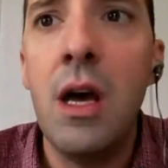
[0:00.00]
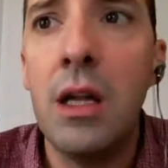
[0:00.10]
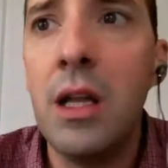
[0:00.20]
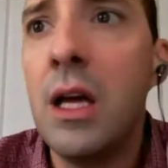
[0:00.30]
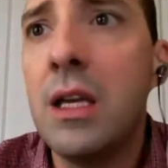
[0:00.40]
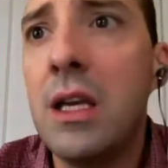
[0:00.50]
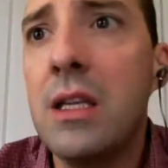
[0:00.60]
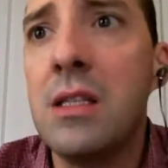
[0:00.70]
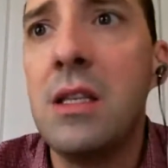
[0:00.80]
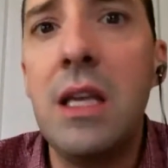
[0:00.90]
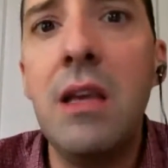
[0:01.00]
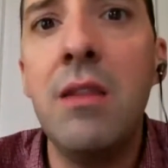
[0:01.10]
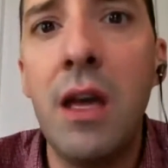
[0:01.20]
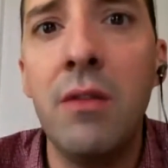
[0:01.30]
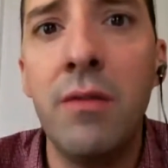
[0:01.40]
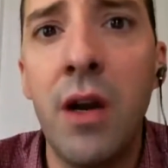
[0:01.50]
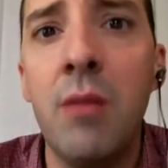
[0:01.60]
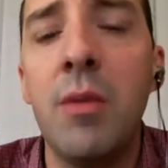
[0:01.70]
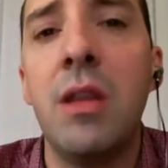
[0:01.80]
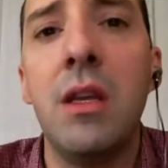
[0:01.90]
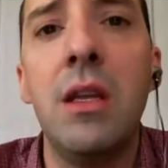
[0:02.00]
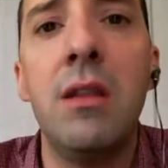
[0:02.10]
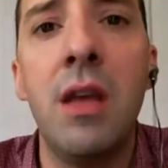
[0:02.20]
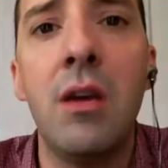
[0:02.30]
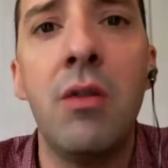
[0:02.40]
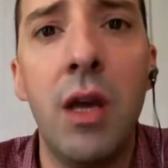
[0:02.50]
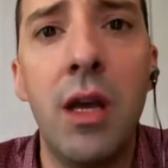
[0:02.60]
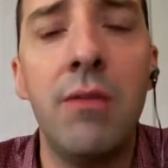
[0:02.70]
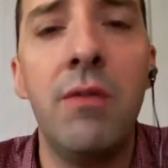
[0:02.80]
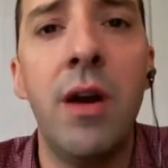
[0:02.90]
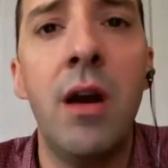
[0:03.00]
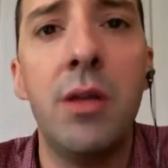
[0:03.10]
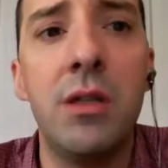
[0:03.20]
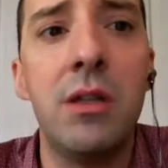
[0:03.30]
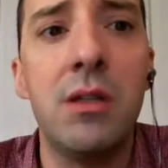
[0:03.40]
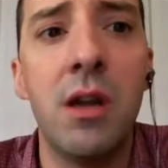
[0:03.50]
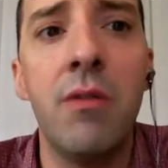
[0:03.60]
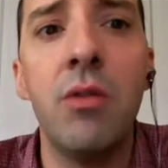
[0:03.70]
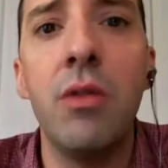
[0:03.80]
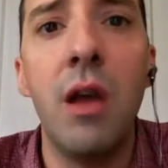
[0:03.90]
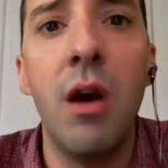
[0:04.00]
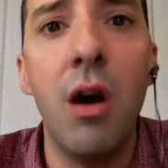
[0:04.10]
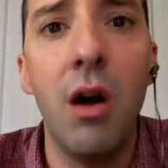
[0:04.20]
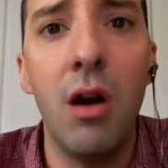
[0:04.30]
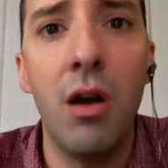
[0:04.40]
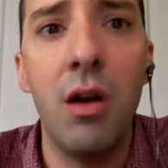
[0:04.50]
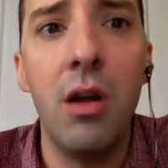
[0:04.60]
a lot of kids need that environment they need that creative environment to discover who they are